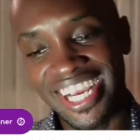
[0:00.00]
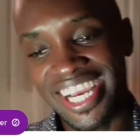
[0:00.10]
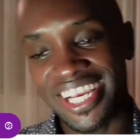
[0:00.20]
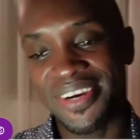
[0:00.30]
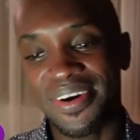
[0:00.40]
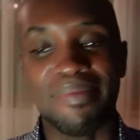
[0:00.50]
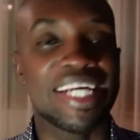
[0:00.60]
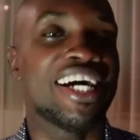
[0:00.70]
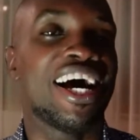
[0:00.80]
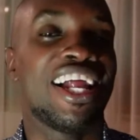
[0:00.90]
Go get my
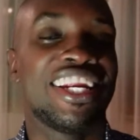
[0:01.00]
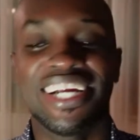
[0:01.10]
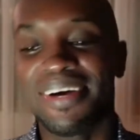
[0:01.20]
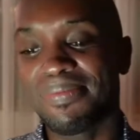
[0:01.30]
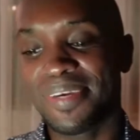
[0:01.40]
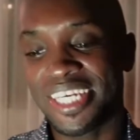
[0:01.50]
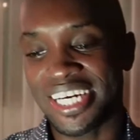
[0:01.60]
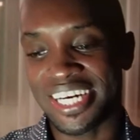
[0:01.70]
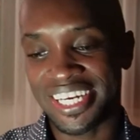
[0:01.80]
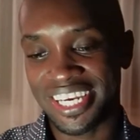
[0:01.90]
darling. I'm
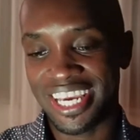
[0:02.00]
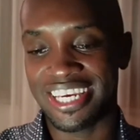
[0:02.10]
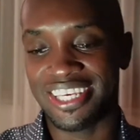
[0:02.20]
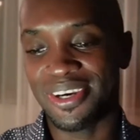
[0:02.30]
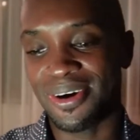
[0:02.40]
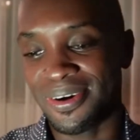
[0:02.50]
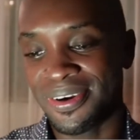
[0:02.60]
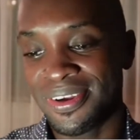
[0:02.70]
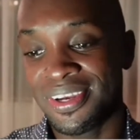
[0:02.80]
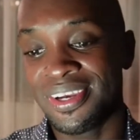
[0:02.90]
here. Hey, yo,
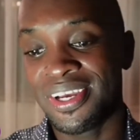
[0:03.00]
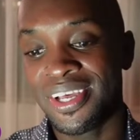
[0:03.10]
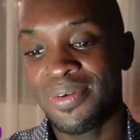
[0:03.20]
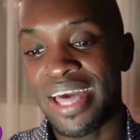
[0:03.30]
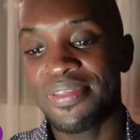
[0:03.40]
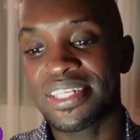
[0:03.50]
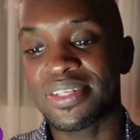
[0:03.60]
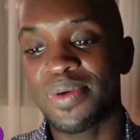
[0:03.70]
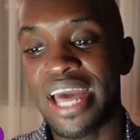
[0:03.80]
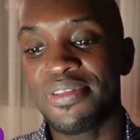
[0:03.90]
where
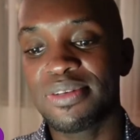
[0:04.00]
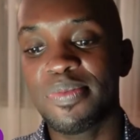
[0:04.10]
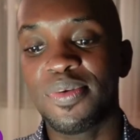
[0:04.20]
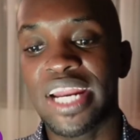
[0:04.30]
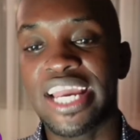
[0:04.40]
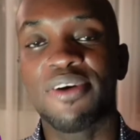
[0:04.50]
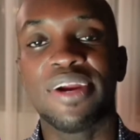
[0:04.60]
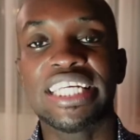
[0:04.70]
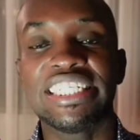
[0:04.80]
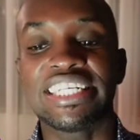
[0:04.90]
are those people like
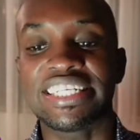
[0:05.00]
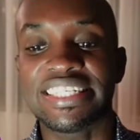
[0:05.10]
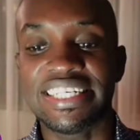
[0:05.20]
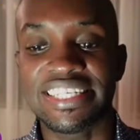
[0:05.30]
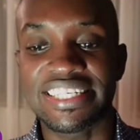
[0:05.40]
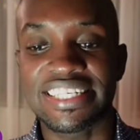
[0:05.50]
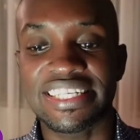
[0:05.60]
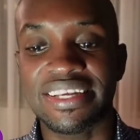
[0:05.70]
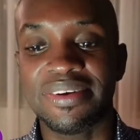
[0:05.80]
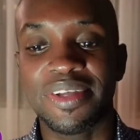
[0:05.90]
collecting receipts?
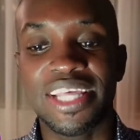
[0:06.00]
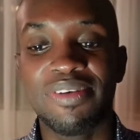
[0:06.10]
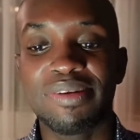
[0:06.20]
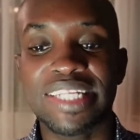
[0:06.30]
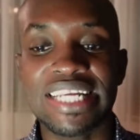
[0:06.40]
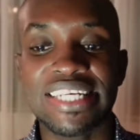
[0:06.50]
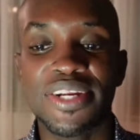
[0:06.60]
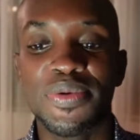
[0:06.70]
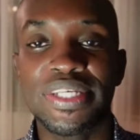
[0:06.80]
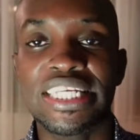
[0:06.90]
They will start saying,
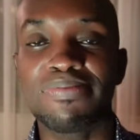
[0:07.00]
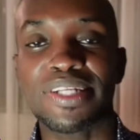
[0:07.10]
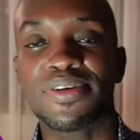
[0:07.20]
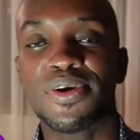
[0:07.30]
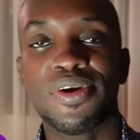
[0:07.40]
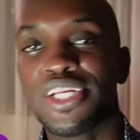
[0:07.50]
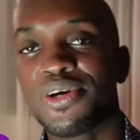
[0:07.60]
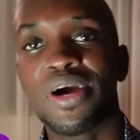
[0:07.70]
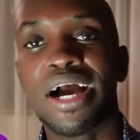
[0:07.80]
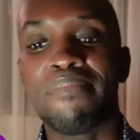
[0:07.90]
"Who is this person calling
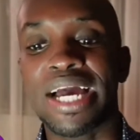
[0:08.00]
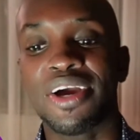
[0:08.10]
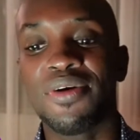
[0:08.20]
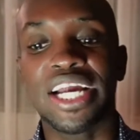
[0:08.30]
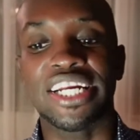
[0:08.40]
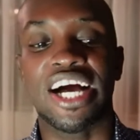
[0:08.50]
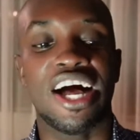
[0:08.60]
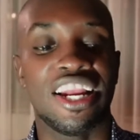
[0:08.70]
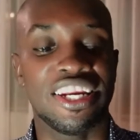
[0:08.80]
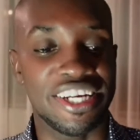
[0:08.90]
Goga
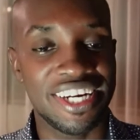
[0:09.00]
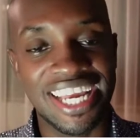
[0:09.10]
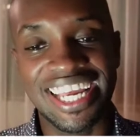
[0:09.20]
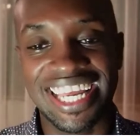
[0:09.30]
darling?"